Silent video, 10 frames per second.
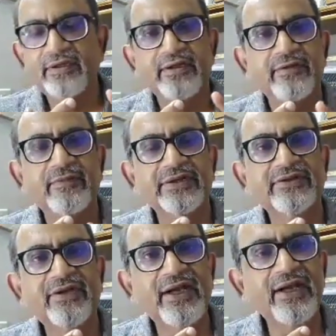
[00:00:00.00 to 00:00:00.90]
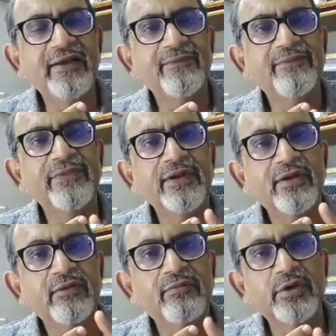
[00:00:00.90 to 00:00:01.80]
Number 3,
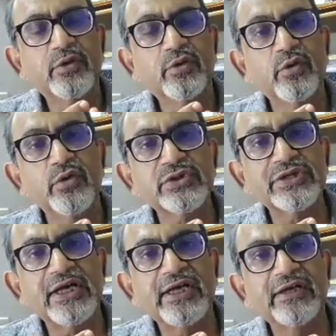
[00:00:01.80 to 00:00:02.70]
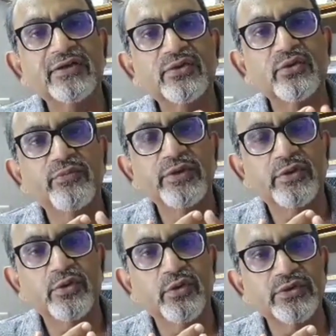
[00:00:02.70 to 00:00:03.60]
mucosa to
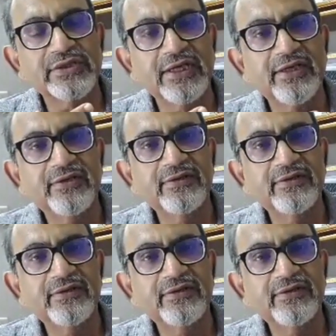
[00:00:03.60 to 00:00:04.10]
mucosa